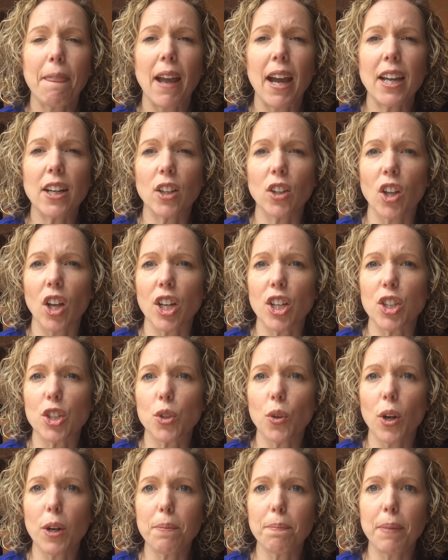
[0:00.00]
I had a lot of
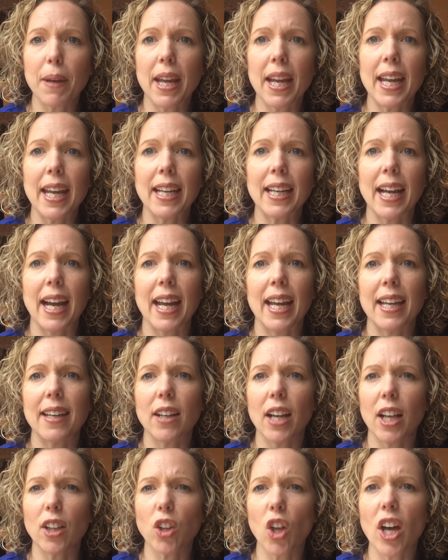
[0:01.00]
joint pain, I
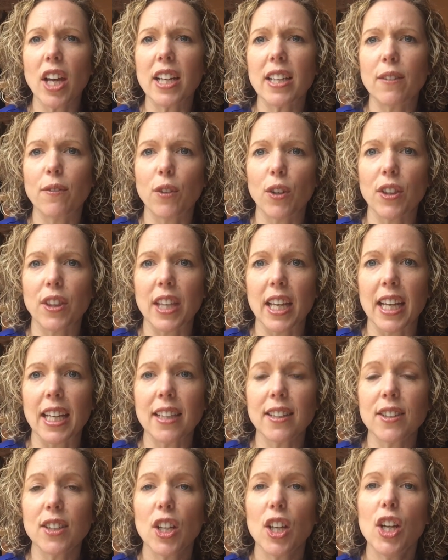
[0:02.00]
had a lot of different
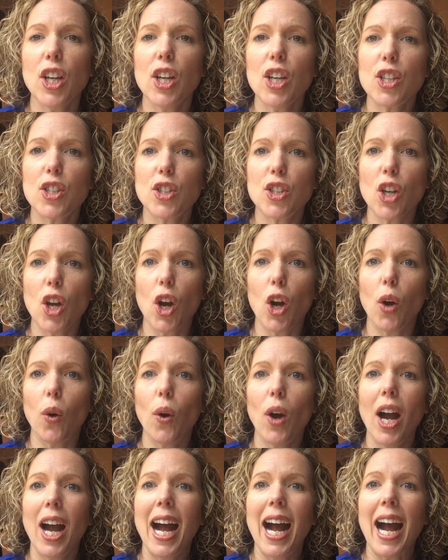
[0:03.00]
things.
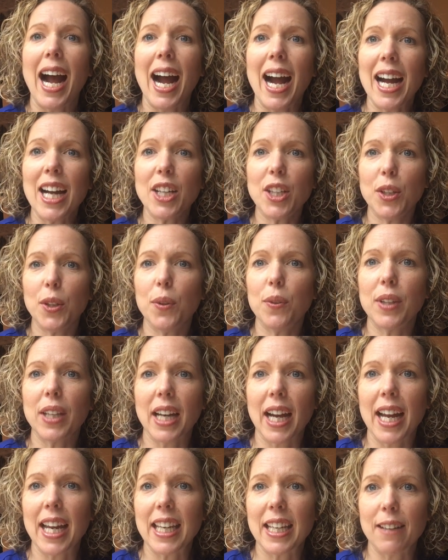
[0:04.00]
So I knew that
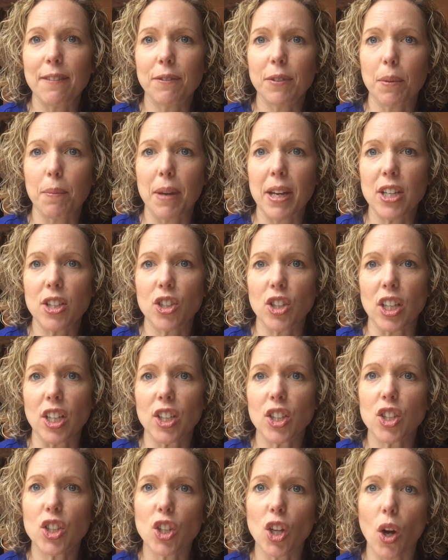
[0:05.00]
I had
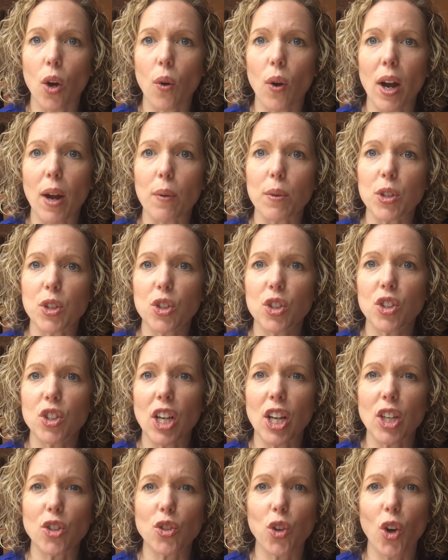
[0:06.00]
inflammation. So I
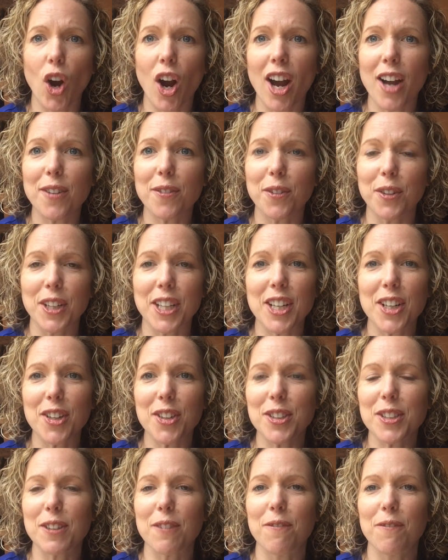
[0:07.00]
tried for
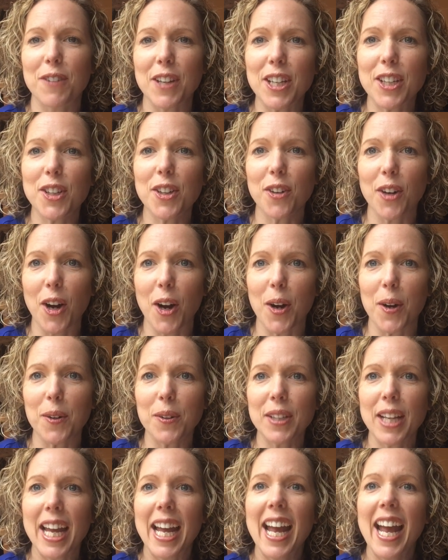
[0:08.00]
years to figure
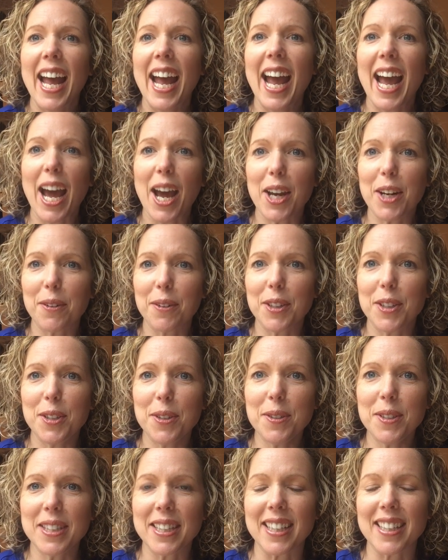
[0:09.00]
out how to
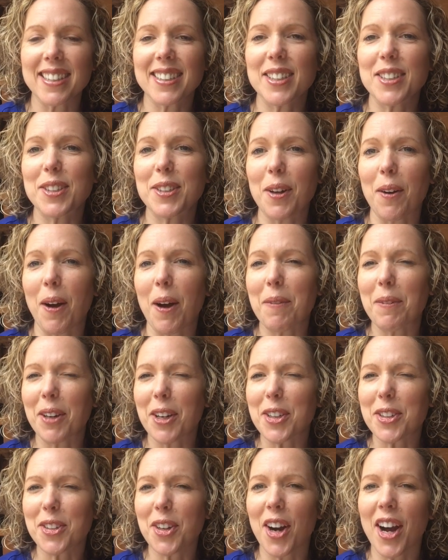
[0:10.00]
reduce this. So I'm
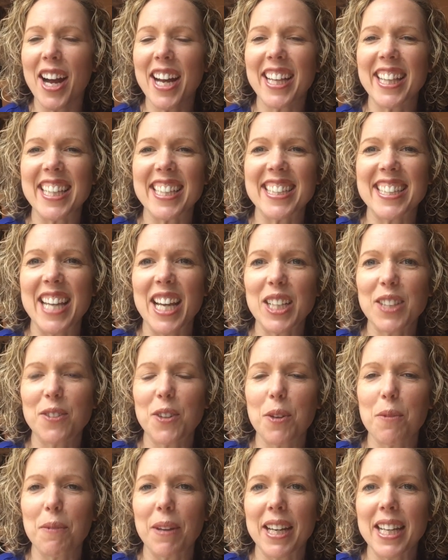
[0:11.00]
going to try in this next
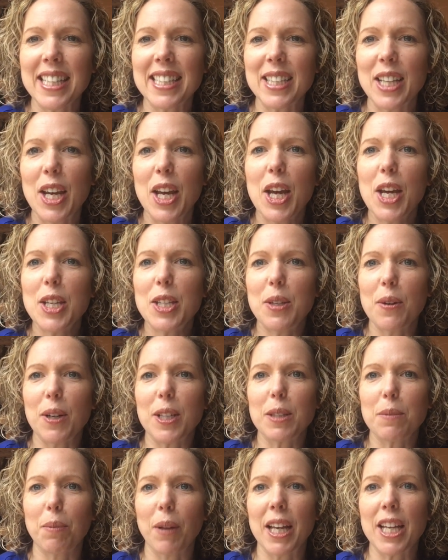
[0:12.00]
few minutes to
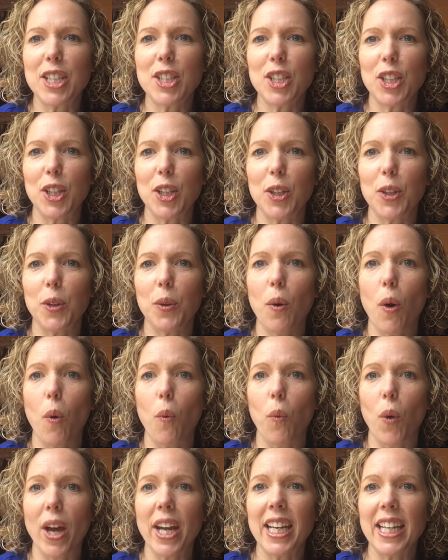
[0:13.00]
explain to you
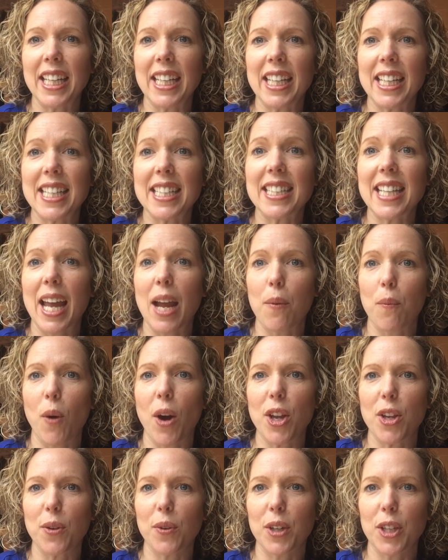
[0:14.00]
what it is and
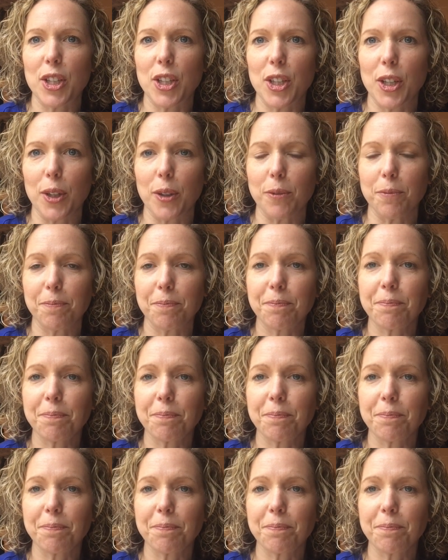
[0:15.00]
what you can do.